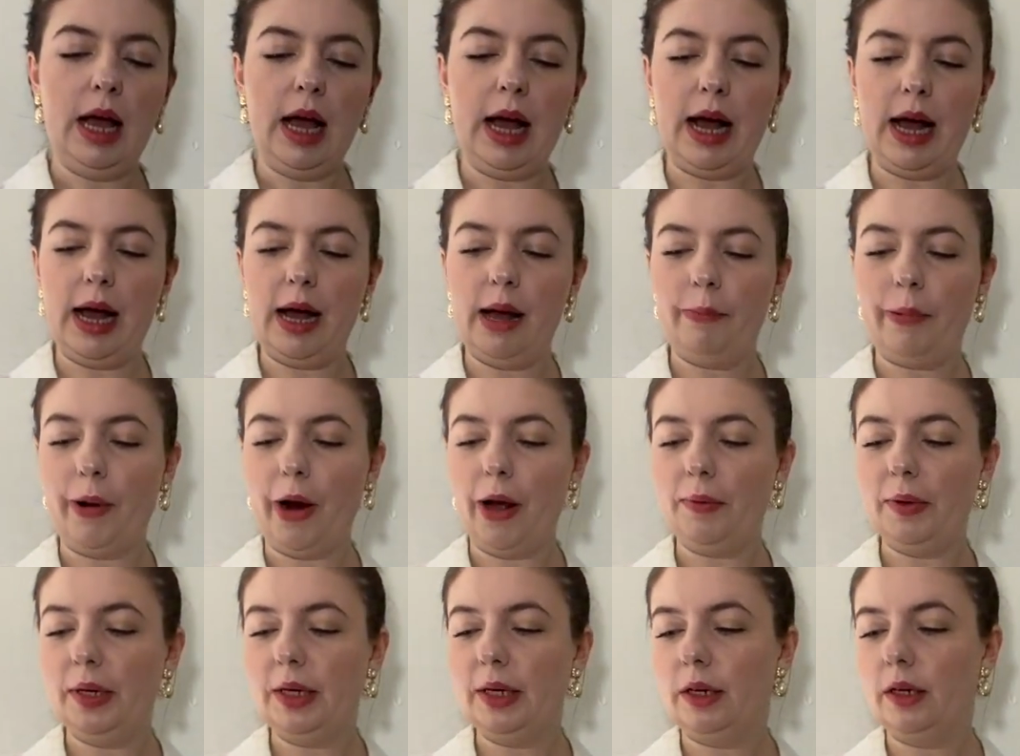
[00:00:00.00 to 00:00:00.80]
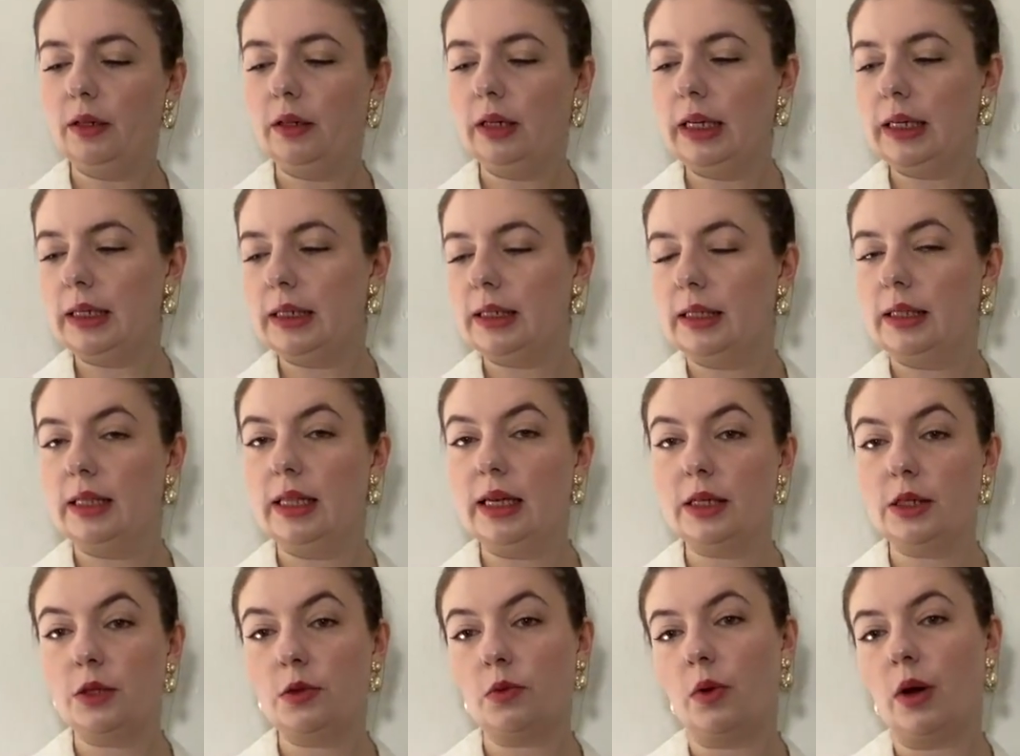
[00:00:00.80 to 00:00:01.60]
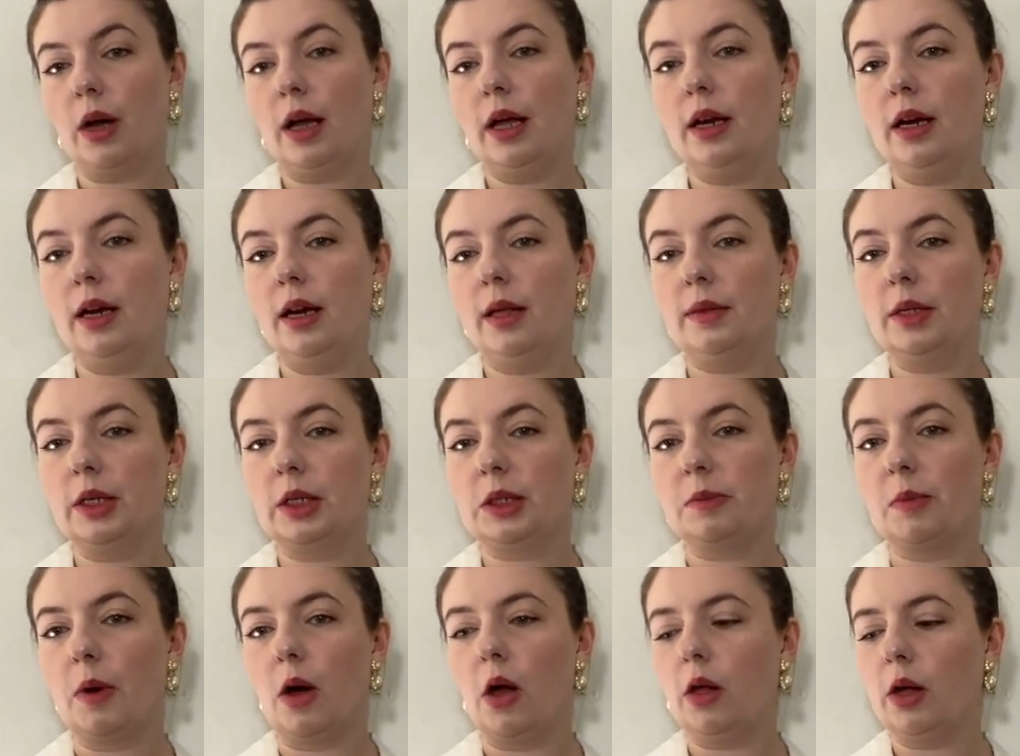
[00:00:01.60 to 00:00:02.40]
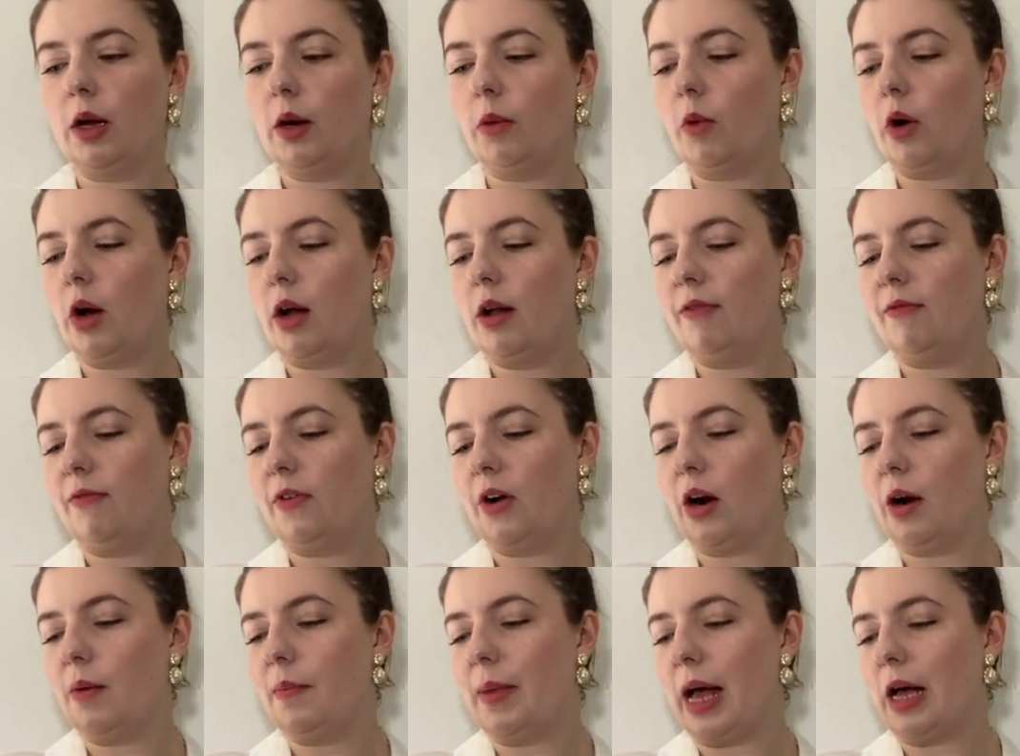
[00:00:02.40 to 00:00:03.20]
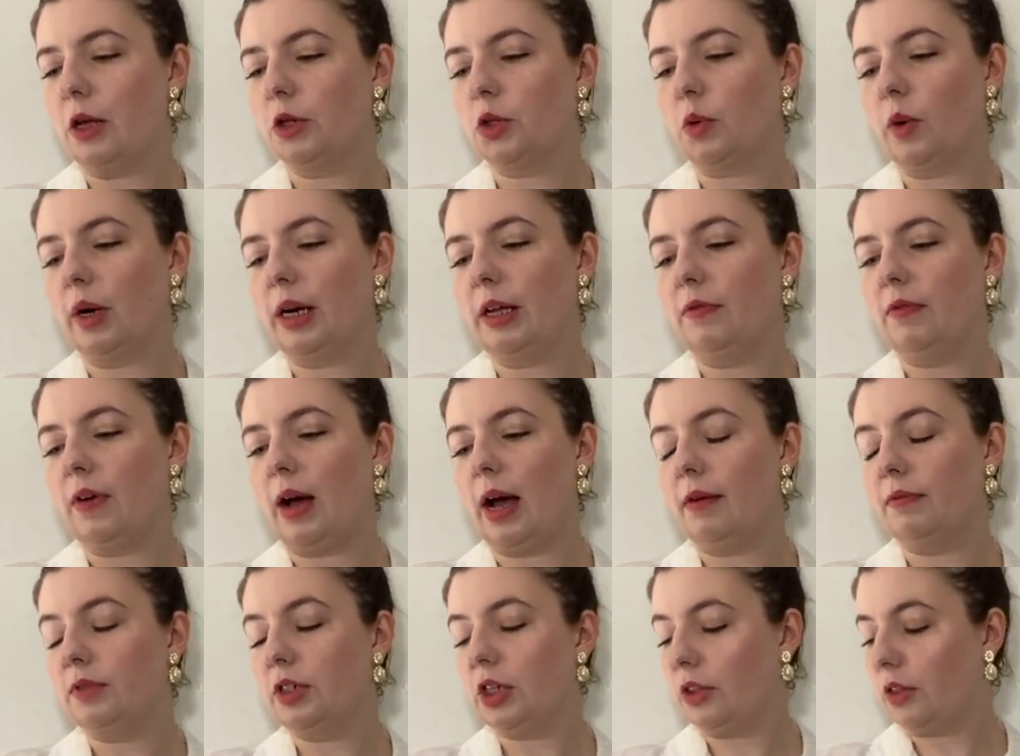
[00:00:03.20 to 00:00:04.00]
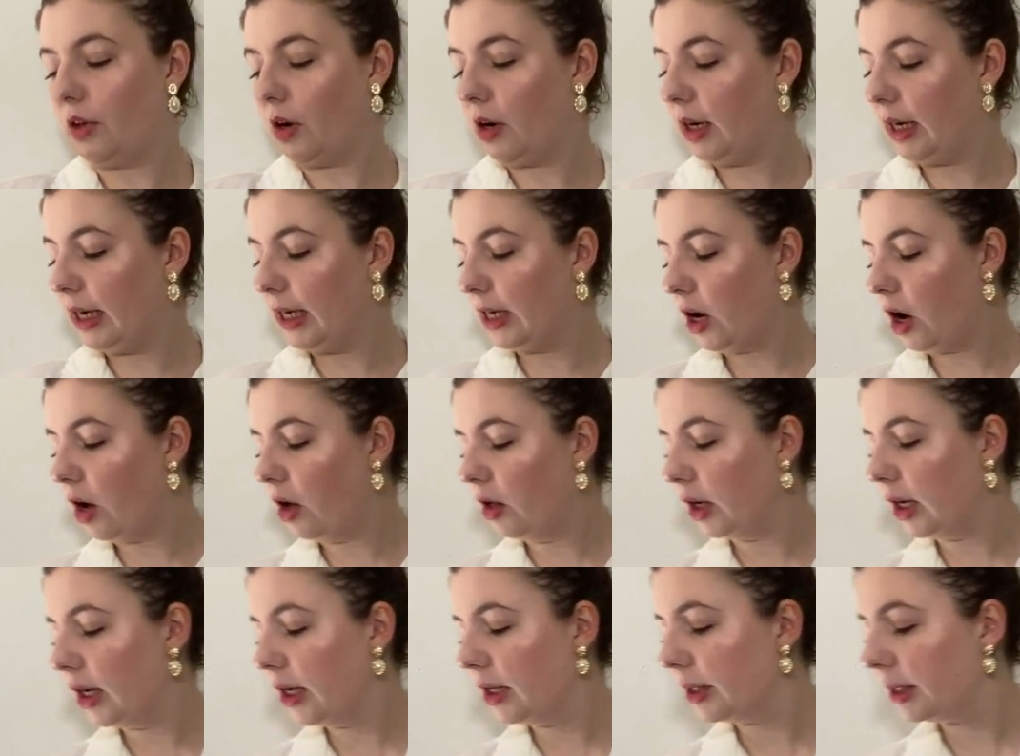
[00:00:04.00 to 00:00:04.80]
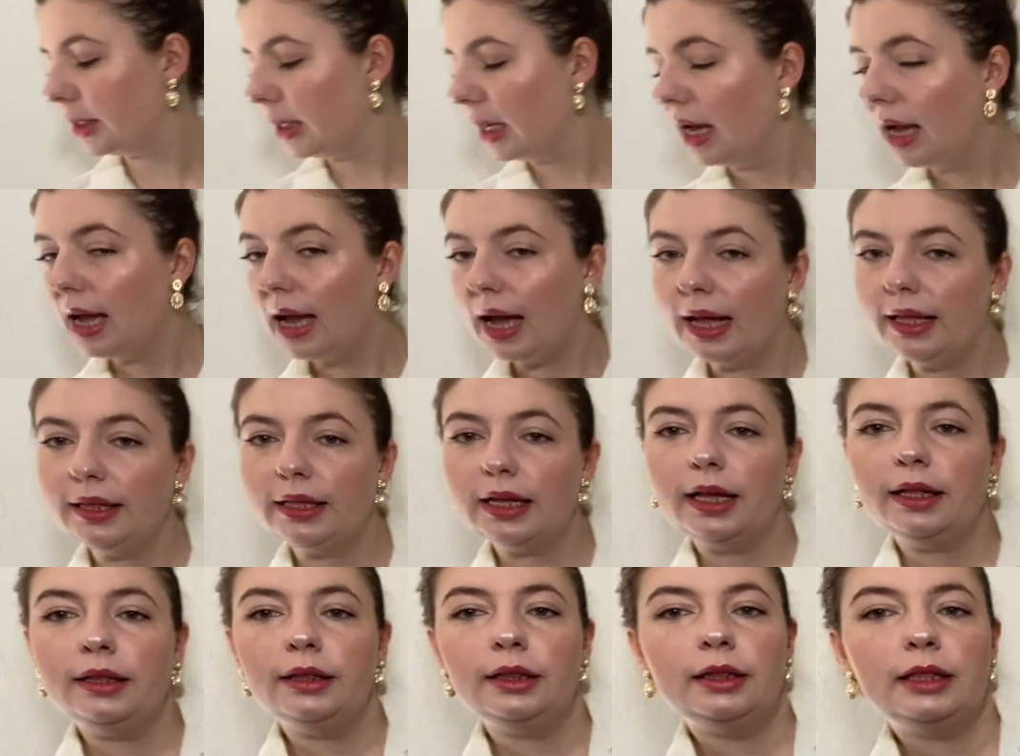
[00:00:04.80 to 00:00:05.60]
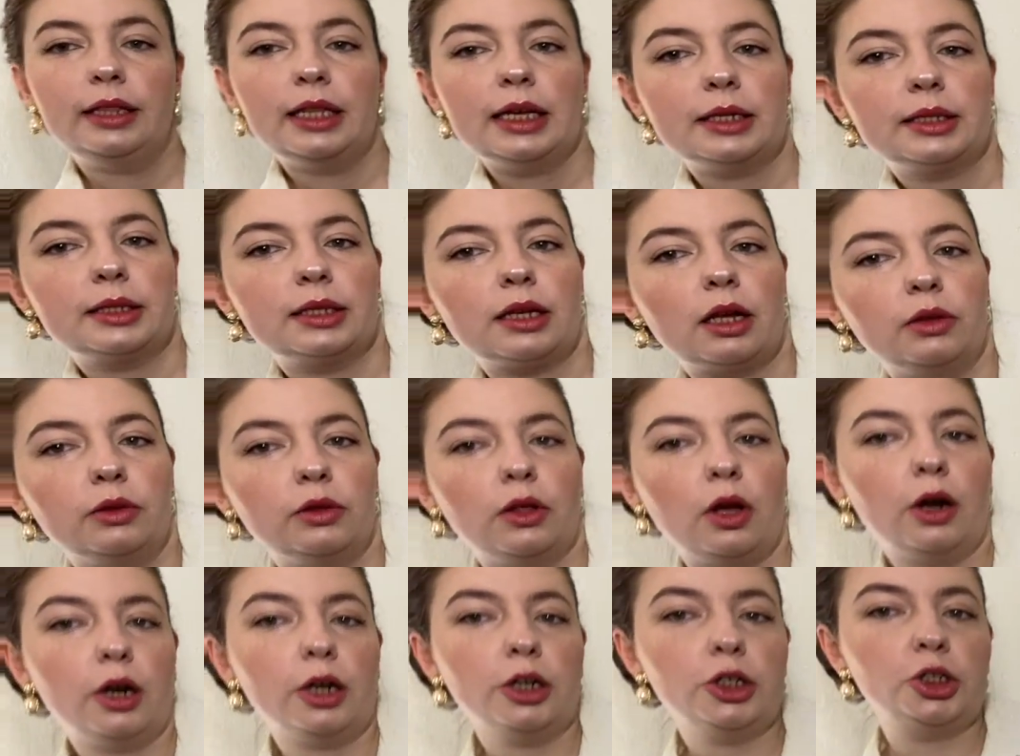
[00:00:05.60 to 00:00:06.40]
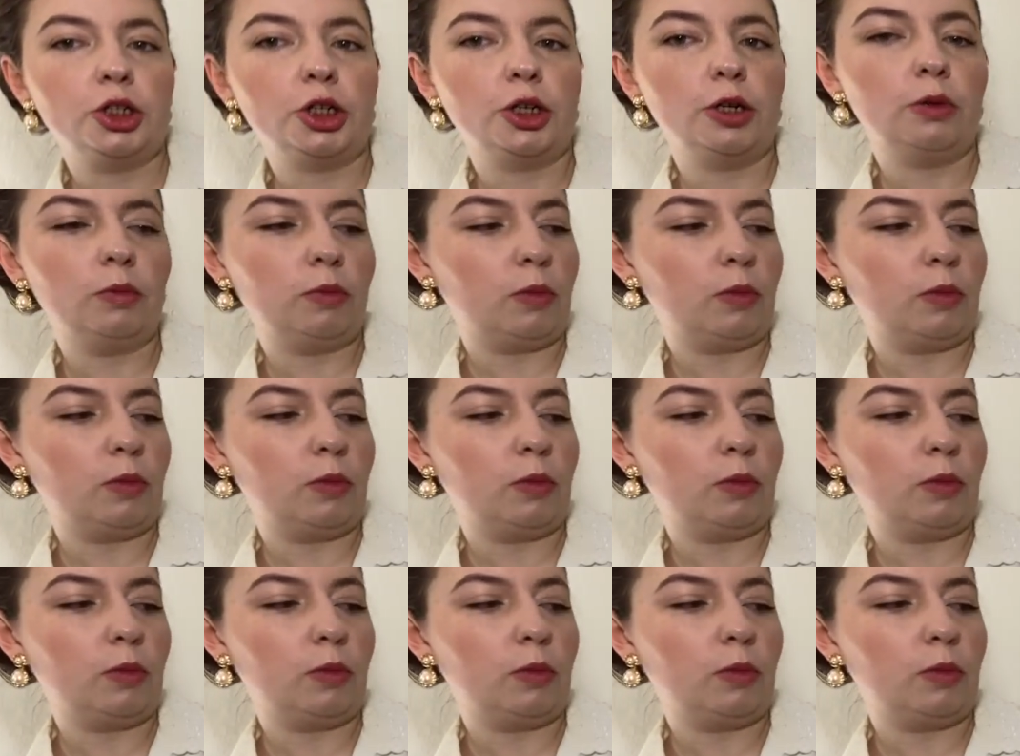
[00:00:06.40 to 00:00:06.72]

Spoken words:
Probably gonna list this one, the smaller one, for about $25 to $30. And then this larger